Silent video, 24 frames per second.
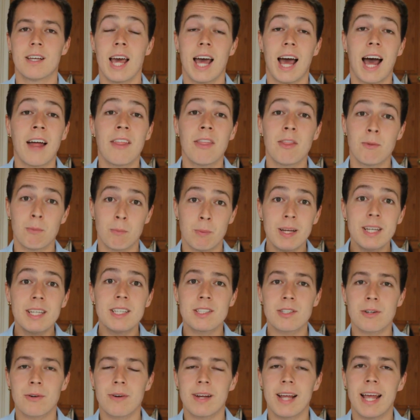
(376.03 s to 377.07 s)
and the
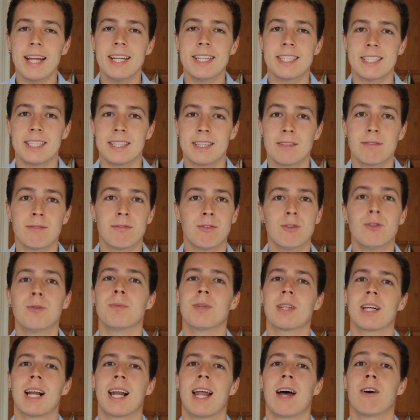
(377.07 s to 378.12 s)
winds created that formed
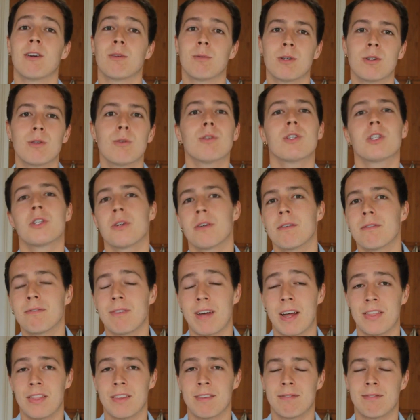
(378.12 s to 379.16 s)
the cloud would also have
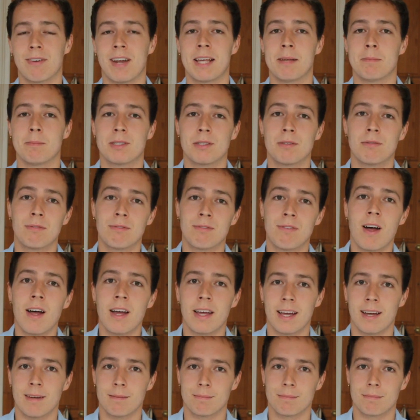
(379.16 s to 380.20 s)
fanned the flames of
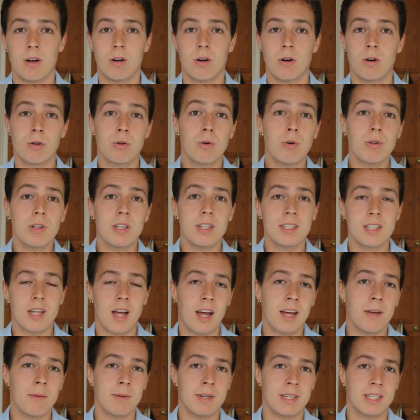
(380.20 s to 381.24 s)
fire. According to
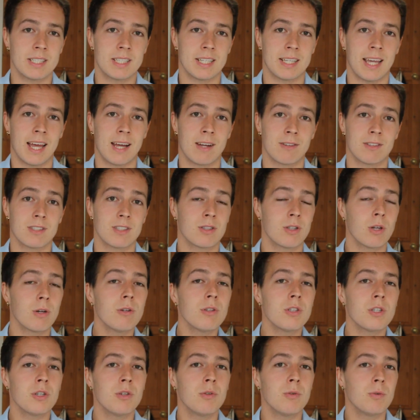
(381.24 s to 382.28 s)
eyewitness accounts,
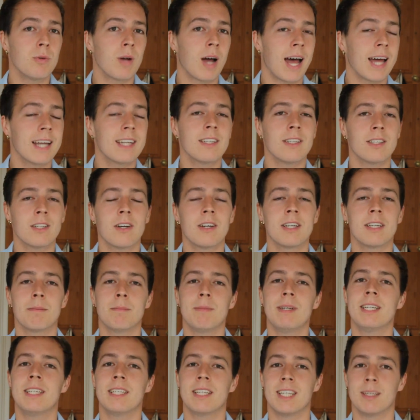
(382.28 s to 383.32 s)
those who hadn't died
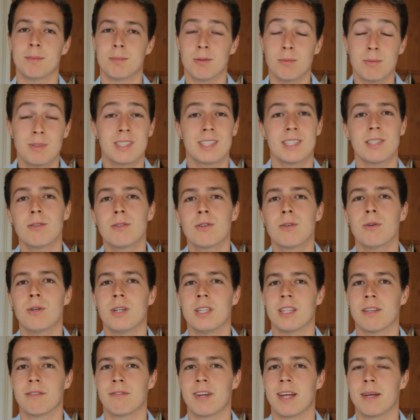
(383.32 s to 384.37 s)
immediately but were still caught
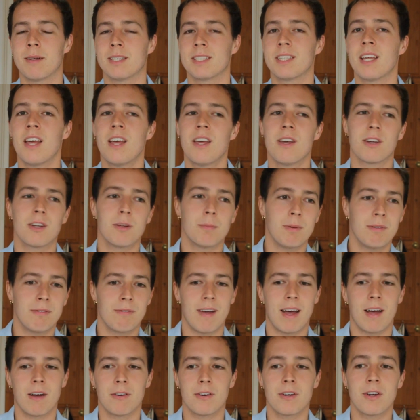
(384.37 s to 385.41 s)
in the flames could be
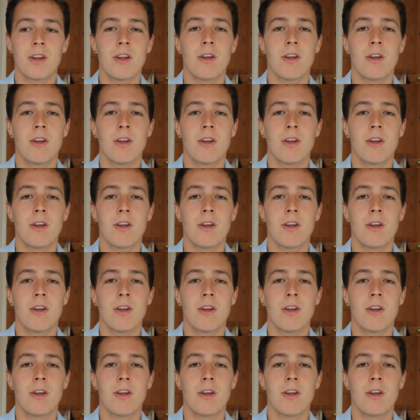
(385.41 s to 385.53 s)
found